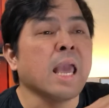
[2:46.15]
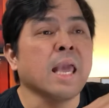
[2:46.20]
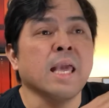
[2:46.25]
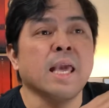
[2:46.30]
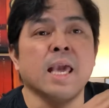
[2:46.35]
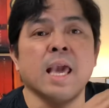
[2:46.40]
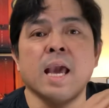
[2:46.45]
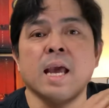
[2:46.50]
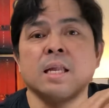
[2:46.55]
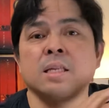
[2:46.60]

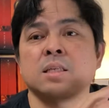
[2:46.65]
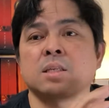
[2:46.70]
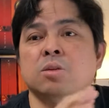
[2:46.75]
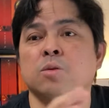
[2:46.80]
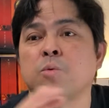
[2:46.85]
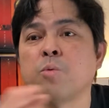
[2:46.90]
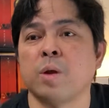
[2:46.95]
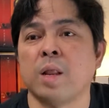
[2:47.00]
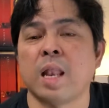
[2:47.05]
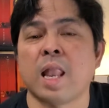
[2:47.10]
can't
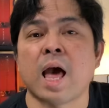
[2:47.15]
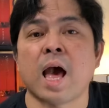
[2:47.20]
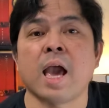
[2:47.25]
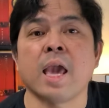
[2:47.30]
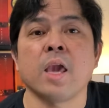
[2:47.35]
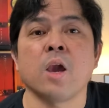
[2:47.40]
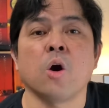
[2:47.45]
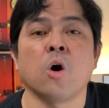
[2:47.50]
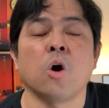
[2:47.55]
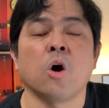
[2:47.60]

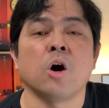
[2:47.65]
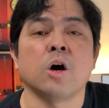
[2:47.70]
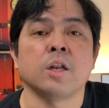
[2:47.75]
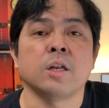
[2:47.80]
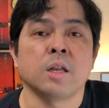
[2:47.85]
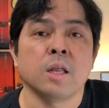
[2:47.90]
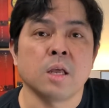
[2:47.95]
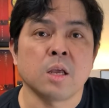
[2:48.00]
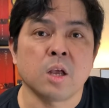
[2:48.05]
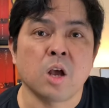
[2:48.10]
rely on
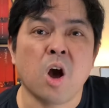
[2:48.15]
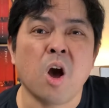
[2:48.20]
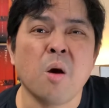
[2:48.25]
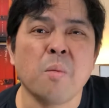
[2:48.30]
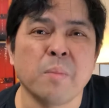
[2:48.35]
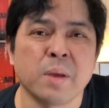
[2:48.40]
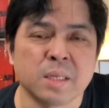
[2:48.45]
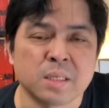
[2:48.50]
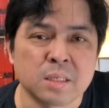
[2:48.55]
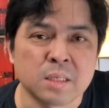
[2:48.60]

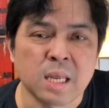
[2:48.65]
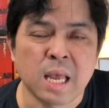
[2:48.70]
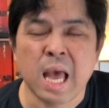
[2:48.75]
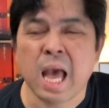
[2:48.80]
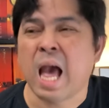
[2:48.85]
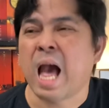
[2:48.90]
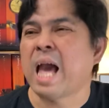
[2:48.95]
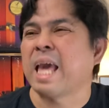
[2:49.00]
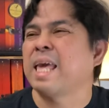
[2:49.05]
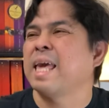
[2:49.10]
comments.
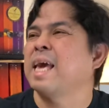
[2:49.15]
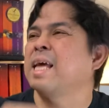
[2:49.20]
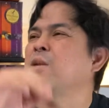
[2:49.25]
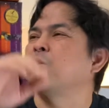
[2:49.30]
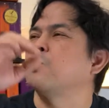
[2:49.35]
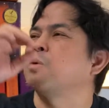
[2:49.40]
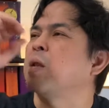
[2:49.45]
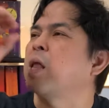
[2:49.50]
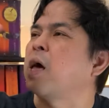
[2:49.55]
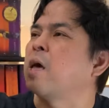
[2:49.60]
I can't
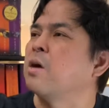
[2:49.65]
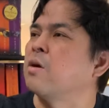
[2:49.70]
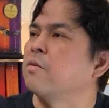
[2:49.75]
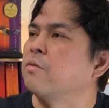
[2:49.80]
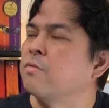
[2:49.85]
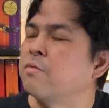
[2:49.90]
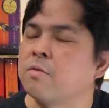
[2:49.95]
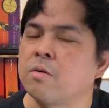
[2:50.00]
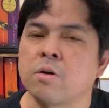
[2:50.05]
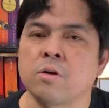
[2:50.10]
rely on
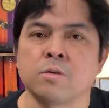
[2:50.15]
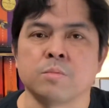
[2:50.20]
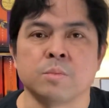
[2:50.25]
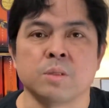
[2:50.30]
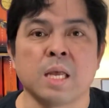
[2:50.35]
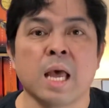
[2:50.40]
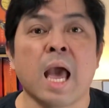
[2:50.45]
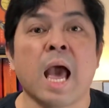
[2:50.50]
forums.